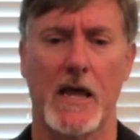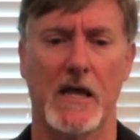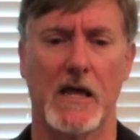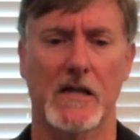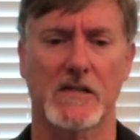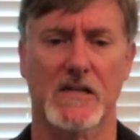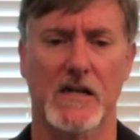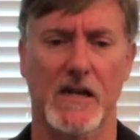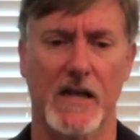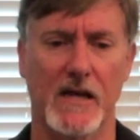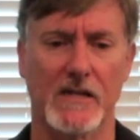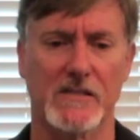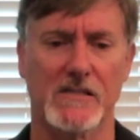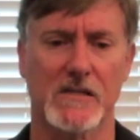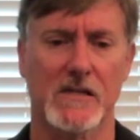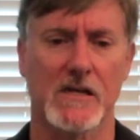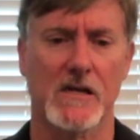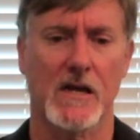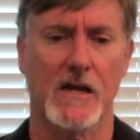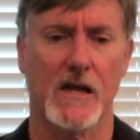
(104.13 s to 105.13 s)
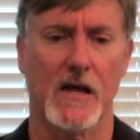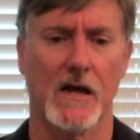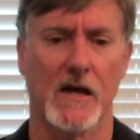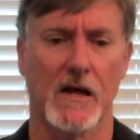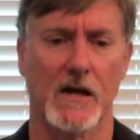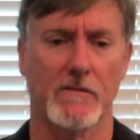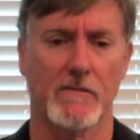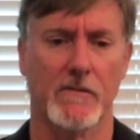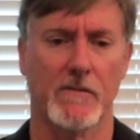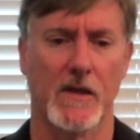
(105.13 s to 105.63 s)
It's less,
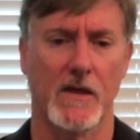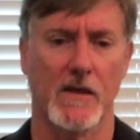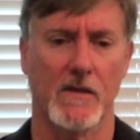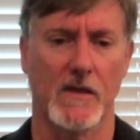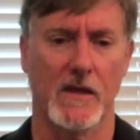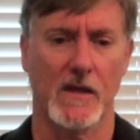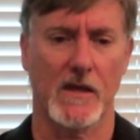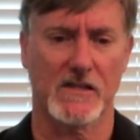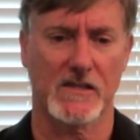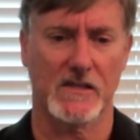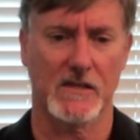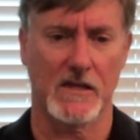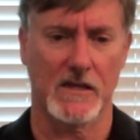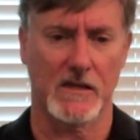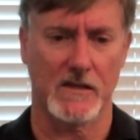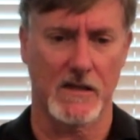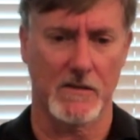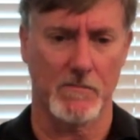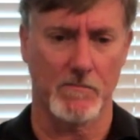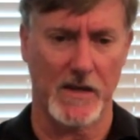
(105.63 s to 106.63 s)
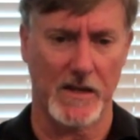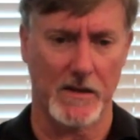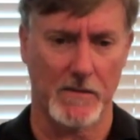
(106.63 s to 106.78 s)
uh, the, the, the, the,